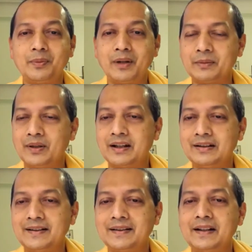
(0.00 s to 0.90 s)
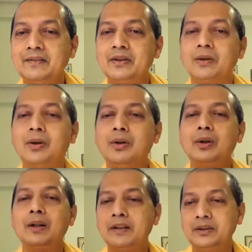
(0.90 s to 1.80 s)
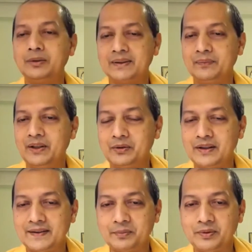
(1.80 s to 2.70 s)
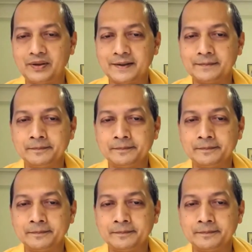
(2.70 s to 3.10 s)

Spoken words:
Mahatma Gandhi said if the whole of Hinduism were to disappear